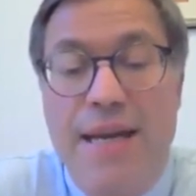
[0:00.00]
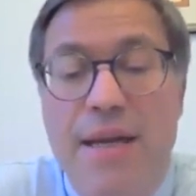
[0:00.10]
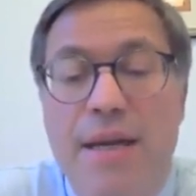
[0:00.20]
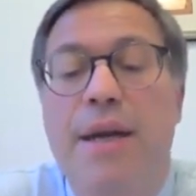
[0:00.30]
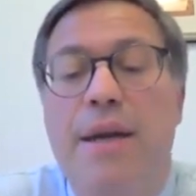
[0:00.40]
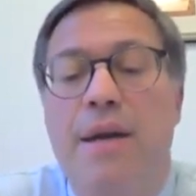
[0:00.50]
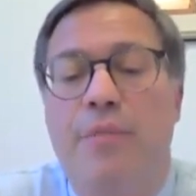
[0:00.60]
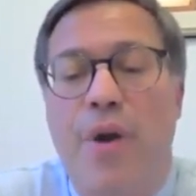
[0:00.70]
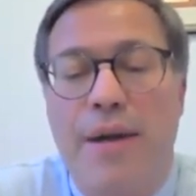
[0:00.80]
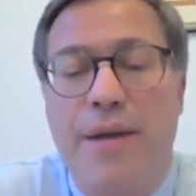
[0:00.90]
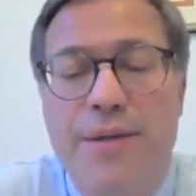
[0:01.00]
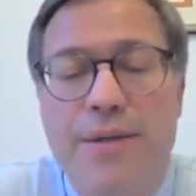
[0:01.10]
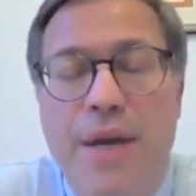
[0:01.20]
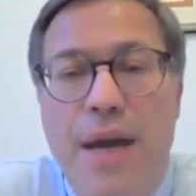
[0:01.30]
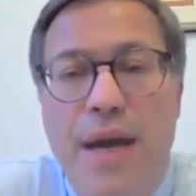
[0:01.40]
and in clinical
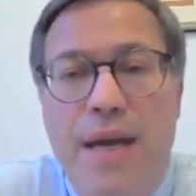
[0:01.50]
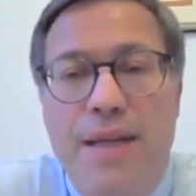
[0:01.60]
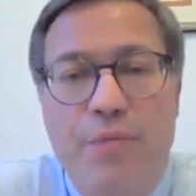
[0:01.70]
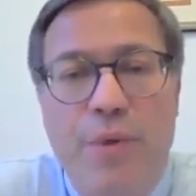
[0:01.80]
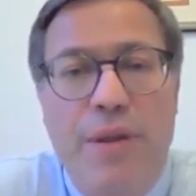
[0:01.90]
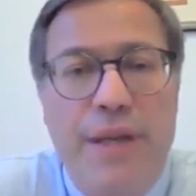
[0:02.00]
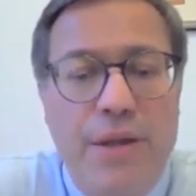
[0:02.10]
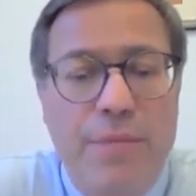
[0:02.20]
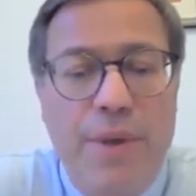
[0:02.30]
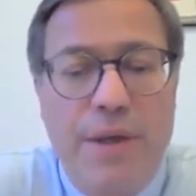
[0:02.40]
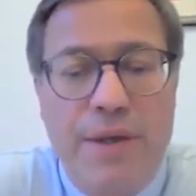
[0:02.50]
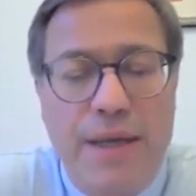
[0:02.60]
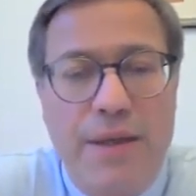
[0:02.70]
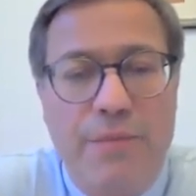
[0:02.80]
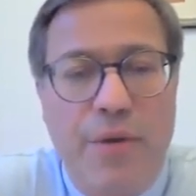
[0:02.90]
practice, and this will need to be
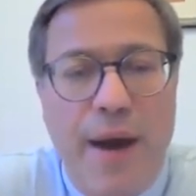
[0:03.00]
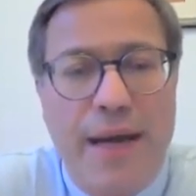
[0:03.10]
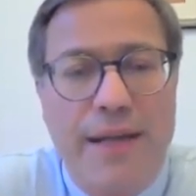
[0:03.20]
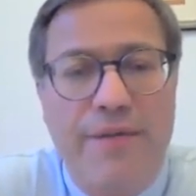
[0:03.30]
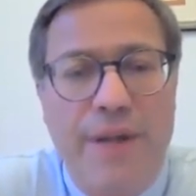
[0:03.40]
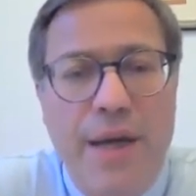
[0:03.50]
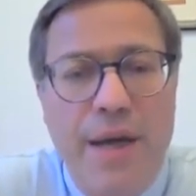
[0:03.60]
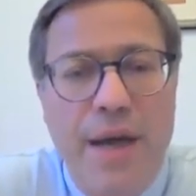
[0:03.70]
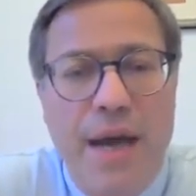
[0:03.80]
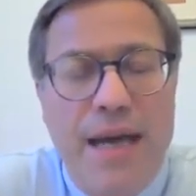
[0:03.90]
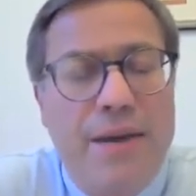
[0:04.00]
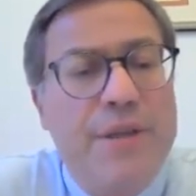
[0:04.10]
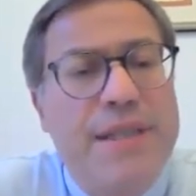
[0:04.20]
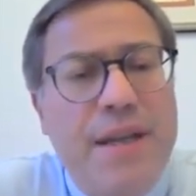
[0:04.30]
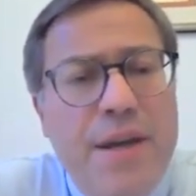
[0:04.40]
conducted proactively.
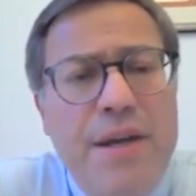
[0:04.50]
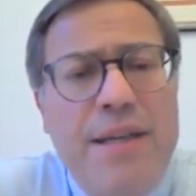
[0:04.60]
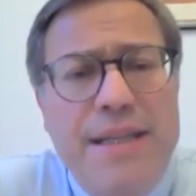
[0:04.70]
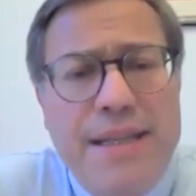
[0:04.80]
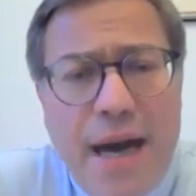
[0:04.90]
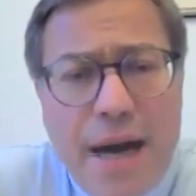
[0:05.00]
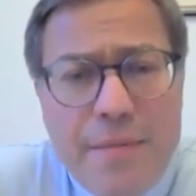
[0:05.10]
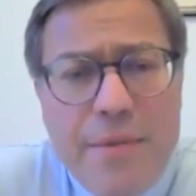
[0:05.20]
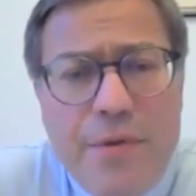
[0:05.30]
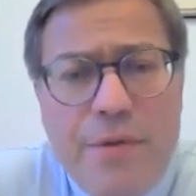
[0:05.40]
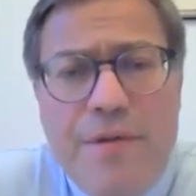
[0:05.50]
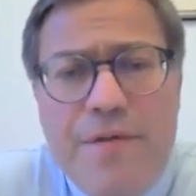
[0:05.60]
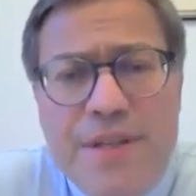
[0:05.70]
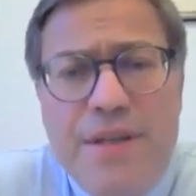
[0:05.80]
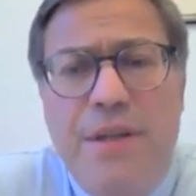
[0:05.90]
It was clearly the time to
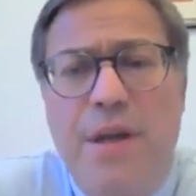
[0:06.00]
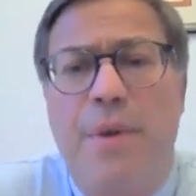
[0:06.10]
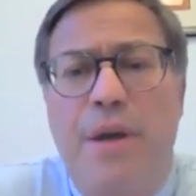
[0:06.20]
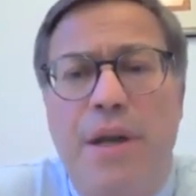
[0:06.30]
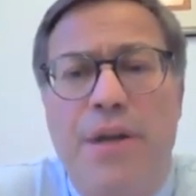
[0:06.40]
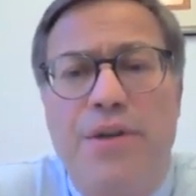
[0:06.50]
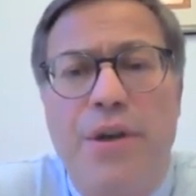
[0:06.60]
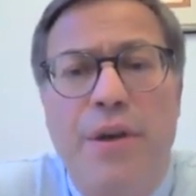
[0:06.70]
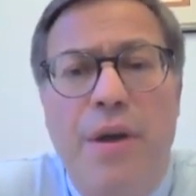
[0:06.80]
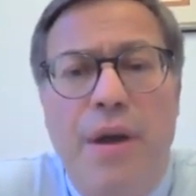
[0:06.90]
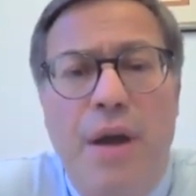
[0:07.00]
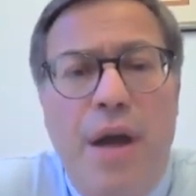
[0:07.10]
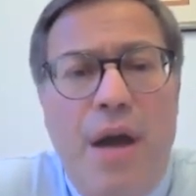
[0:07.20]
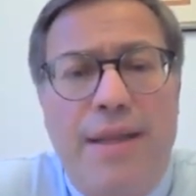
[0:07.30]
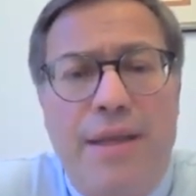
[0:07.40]
revisit the nomenclature,
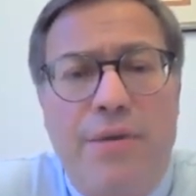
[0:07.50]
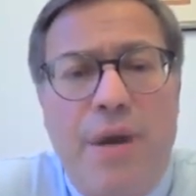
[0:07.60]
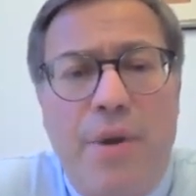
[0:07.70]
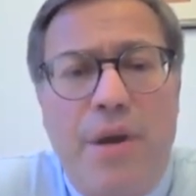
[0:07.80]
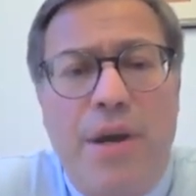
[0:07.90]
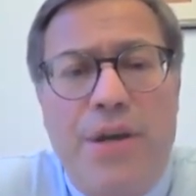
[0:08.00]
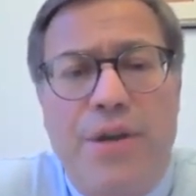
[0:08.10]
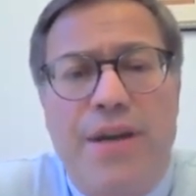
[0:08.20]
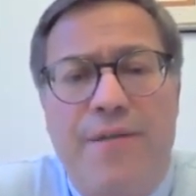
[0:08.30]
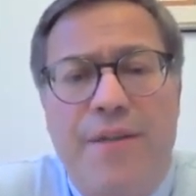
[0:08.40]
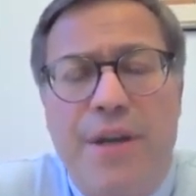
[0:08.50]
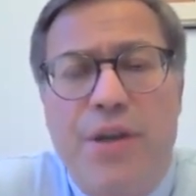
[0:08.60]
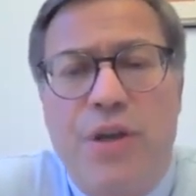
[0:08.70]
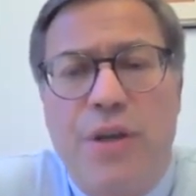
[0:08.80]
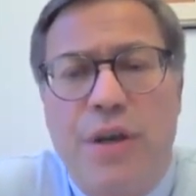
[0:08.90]
and the new nomenclature and
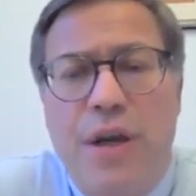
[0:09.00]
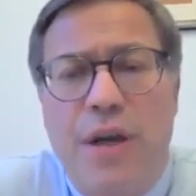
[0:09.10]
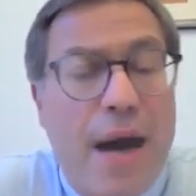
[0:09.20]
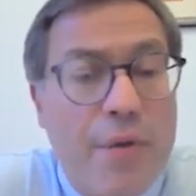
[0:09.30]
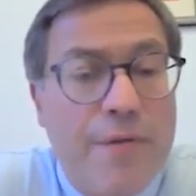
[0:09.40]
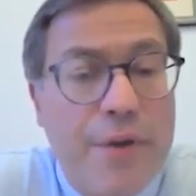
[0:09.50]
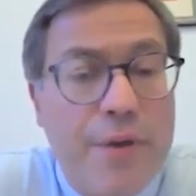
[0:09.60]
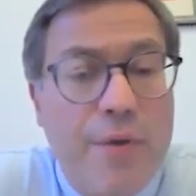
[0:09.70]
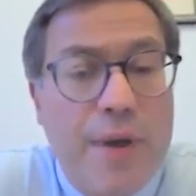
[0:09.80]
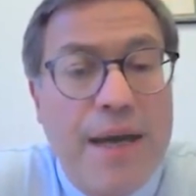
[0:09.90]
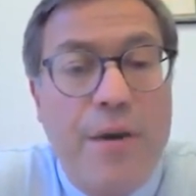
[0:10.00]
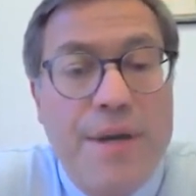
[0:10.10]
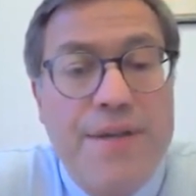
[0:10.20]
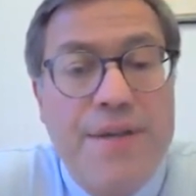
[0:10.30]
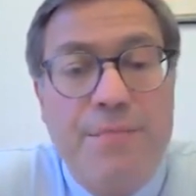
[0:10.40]
definition, in our view,
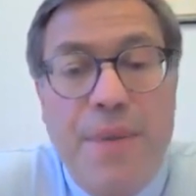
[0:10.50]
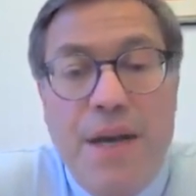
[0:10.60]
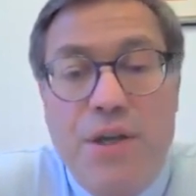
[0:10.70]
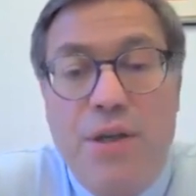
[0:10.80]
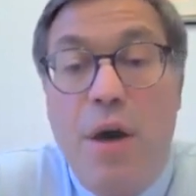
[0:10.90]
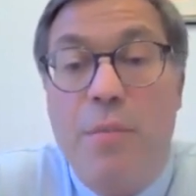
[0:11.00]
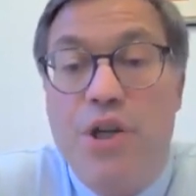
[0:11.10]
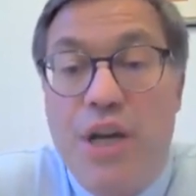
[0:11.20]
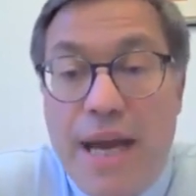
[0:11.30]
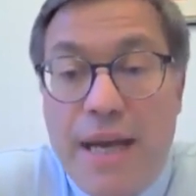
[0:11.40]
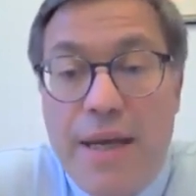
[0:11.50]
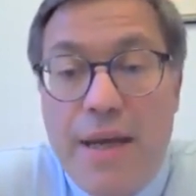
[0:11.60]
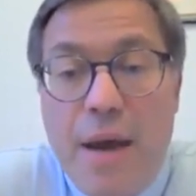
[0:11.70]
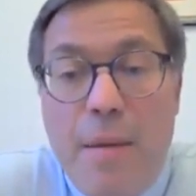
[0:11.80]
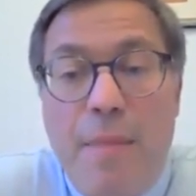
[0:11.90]
increases patient
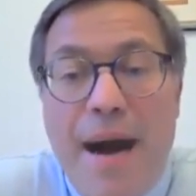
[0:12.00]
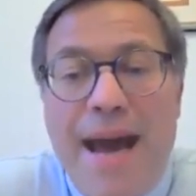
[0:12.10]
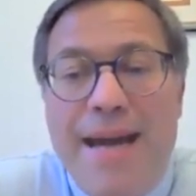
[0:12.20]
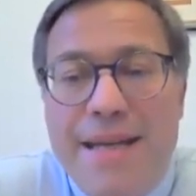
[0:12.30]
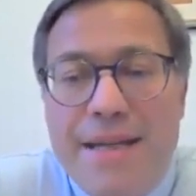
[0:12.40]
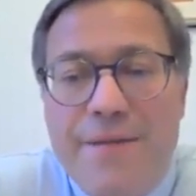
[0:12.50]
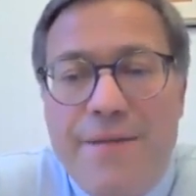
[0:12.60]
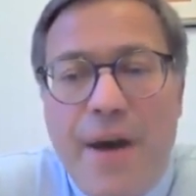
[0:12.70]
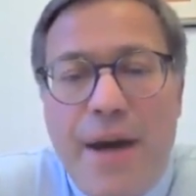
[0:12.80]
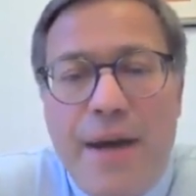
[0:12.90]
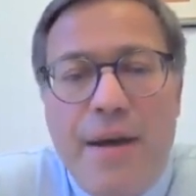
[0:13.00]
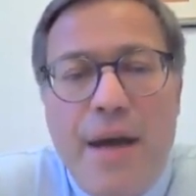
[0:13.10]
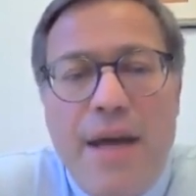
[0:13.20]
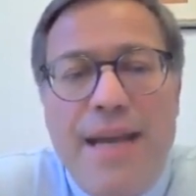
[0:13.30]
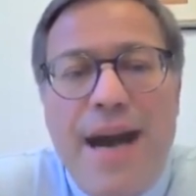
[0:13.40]
homogeneity by identifying
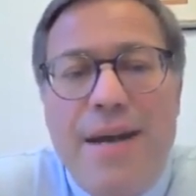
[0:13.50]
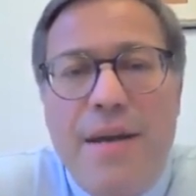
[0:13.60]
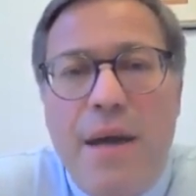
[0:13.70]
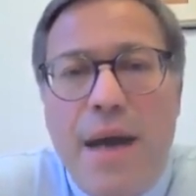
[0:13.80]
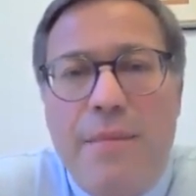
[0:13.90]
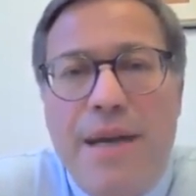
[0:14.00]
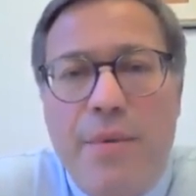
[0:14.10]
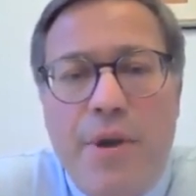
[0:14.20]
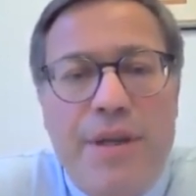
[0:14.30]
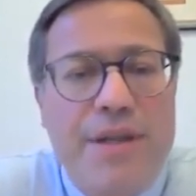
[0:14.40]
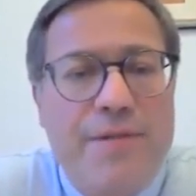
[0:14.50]
the underlying metabolic